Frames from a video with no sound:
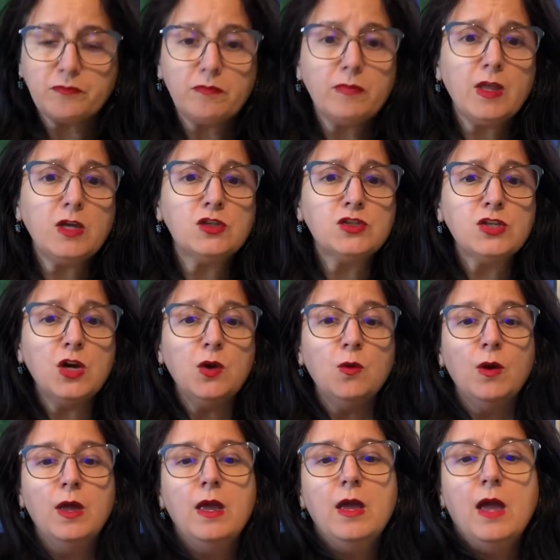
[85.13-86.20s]
So
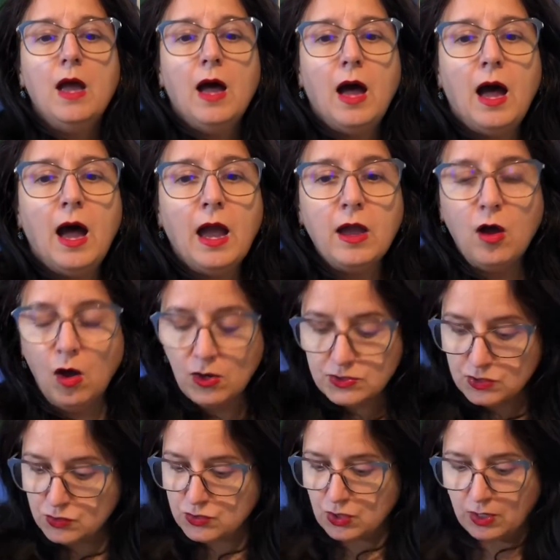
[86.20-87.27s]
I also
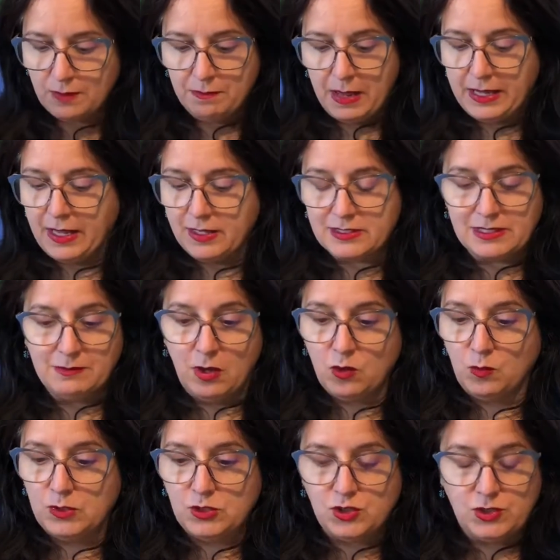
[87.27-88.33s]
started making some other
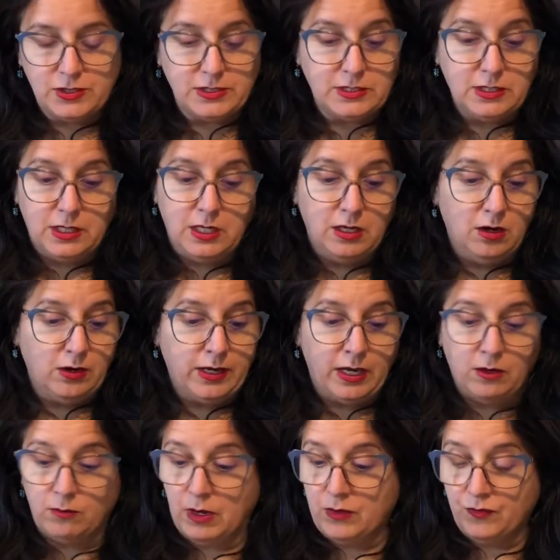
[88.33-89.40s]
ones just here getting
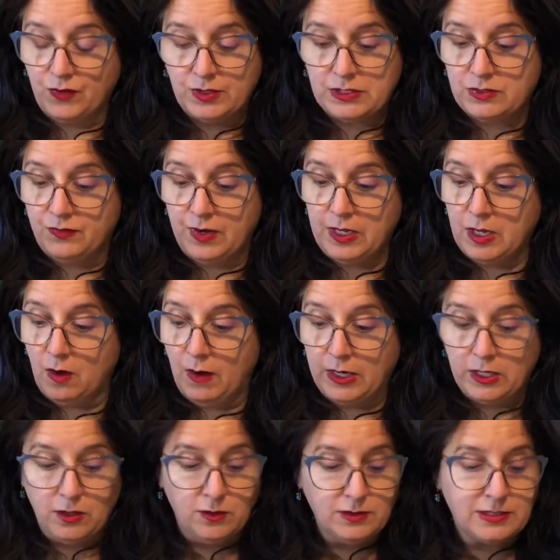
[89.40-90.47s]
ready for this video. I
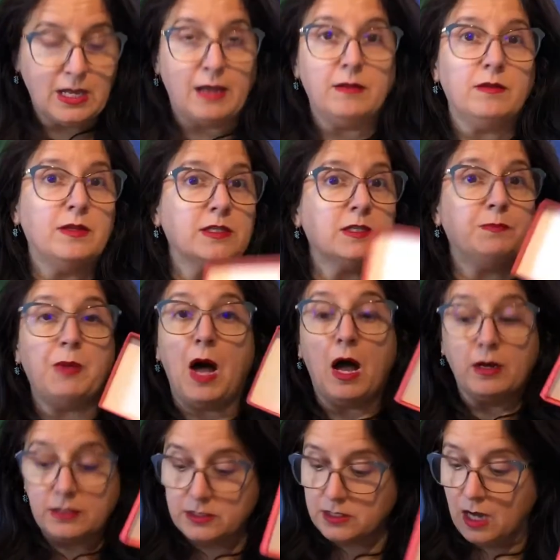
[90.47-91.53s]
used this
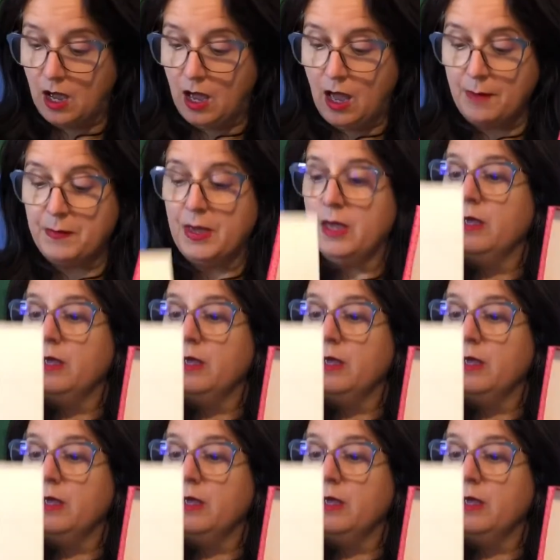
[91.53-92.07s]
box top.